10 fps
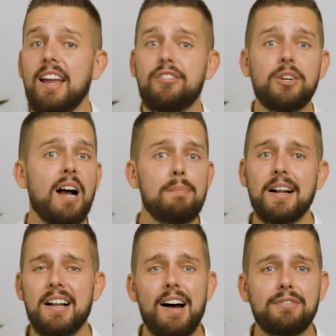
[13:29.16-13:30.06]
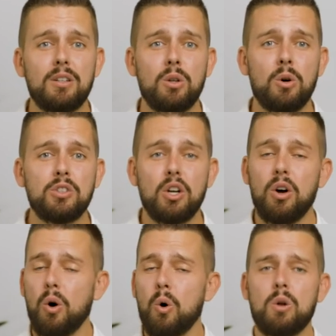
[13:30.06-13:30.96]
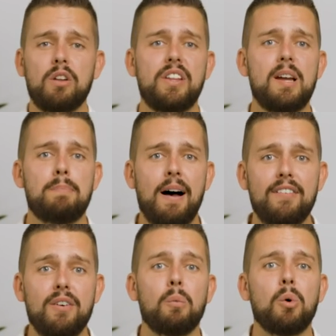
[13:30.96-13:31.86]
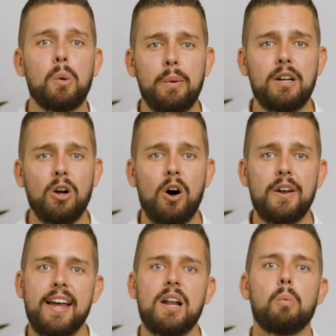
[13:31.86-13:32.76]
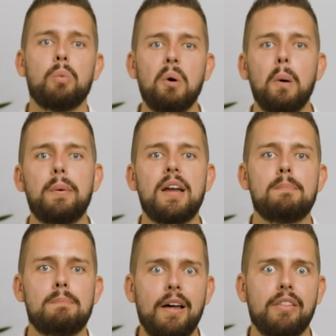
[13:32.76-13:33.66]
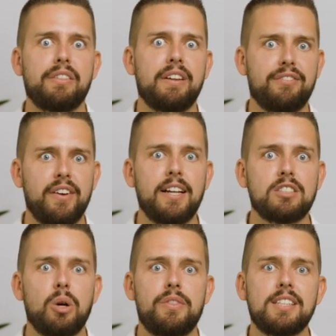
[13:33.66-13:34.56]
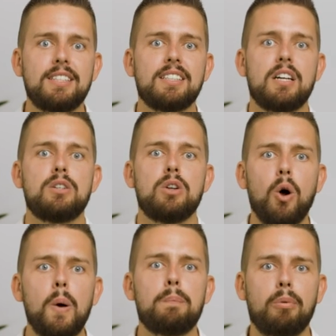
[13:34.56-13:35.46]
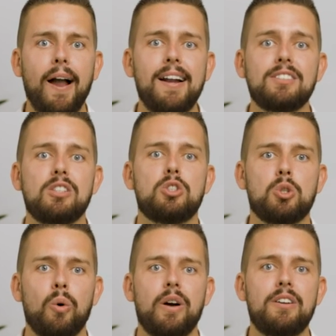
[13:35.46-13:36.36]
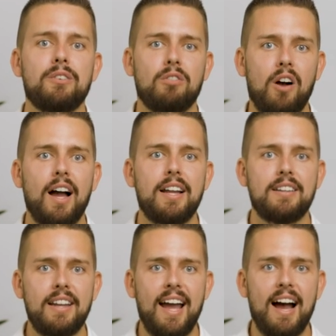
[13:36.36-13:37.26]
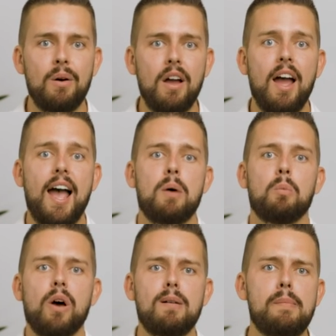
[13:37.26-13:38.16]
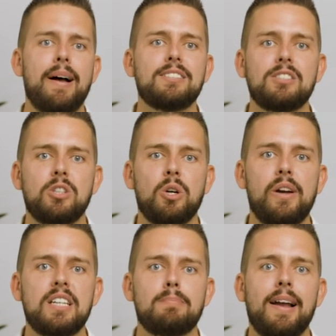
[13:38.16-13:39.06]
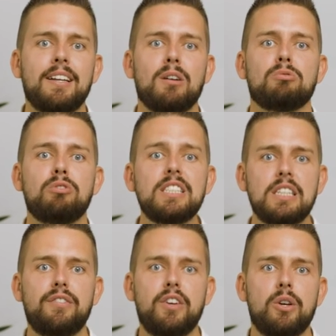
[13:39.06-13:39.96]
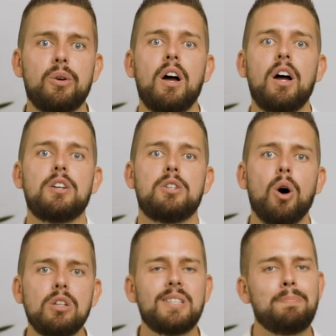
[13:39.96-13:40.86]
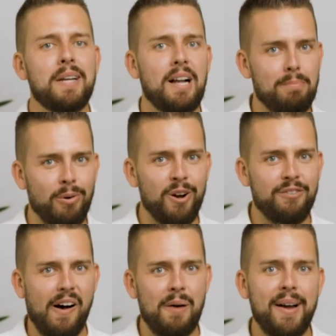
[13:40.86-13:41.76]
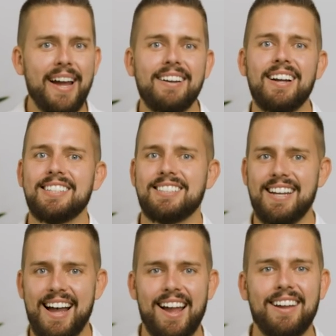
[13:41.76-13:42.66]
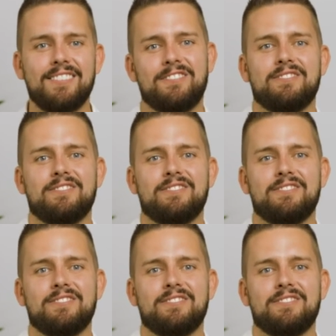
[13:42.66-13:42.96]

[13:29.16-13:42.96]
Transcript: If you come back after launch, all of the above will be gone and it will be a monthly fee. So this is a no brainer to join right now. And what I'm about to do is make it a risk for you not to pick up Profile Mate today.